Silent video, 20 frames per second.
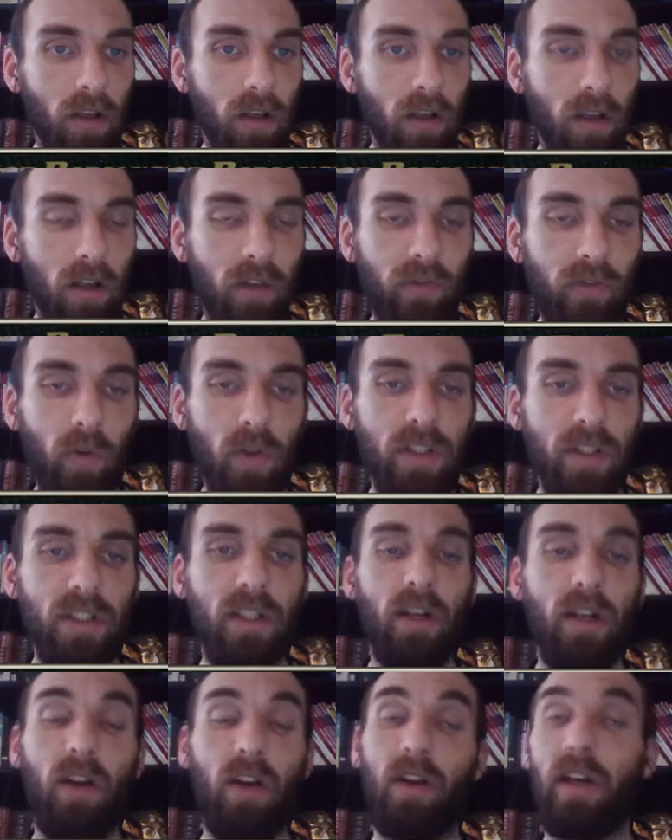14.
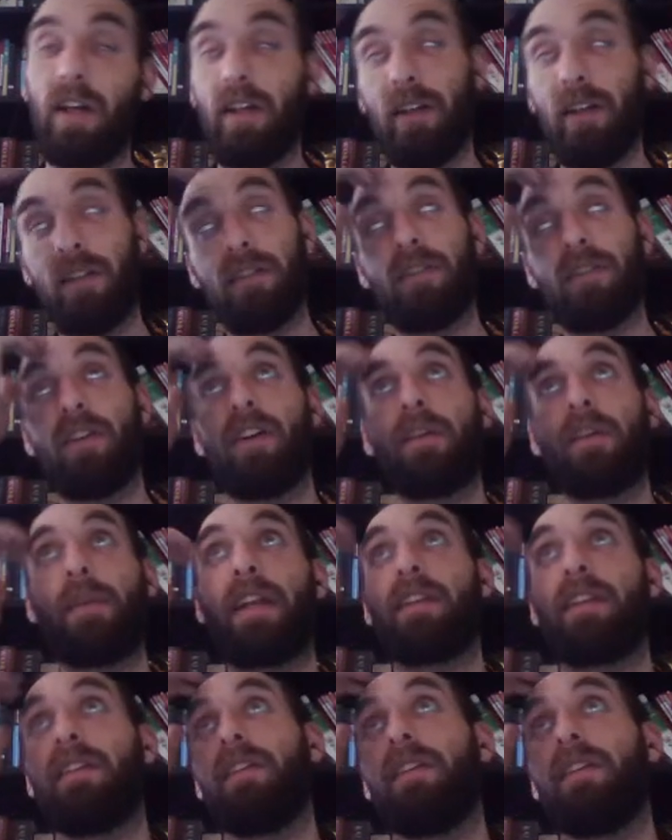Oh god, it automatically